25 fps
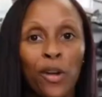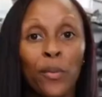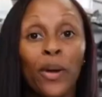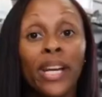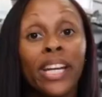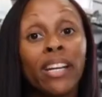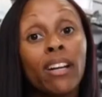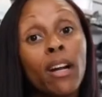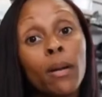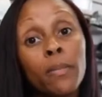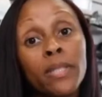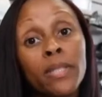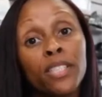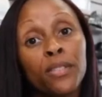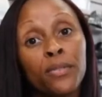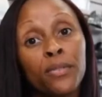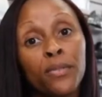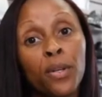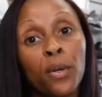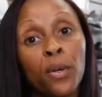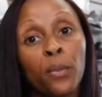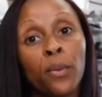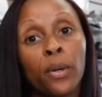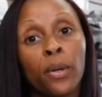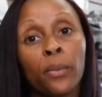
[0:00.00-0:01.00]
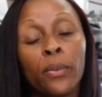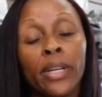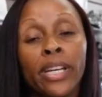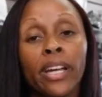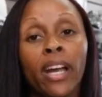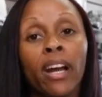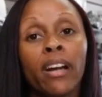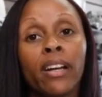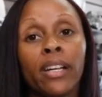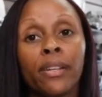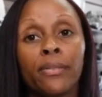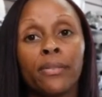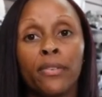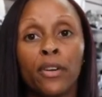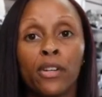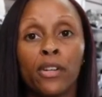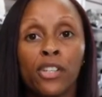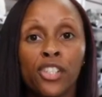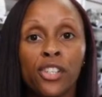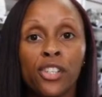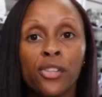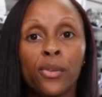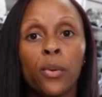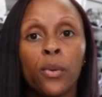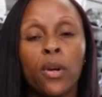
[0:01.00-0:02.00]
When it comes to footwear, we carry
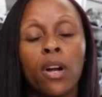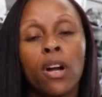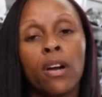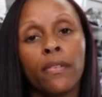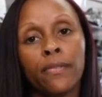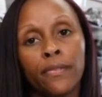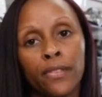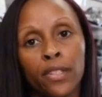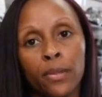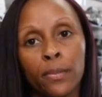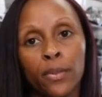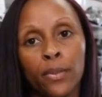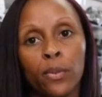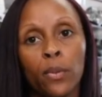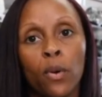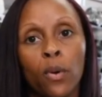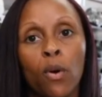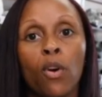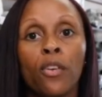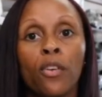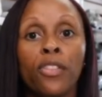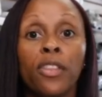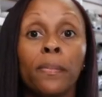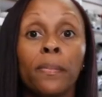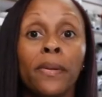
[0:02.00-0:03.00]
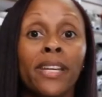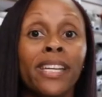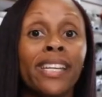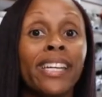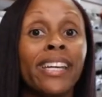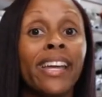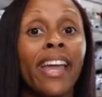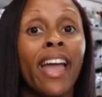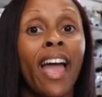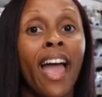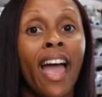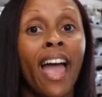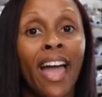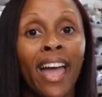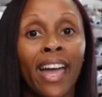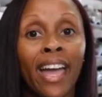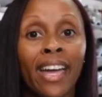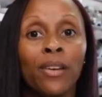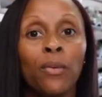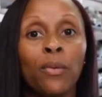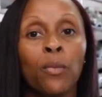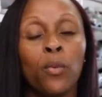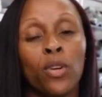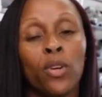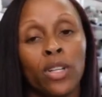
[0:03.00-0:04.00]
functional, comfortable, orthopedic,
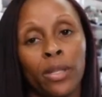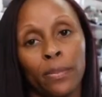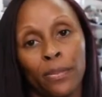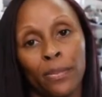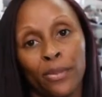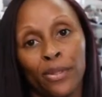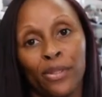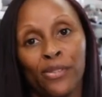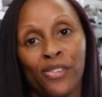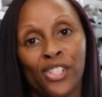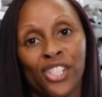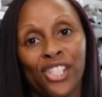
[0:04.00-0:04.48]
and waterproof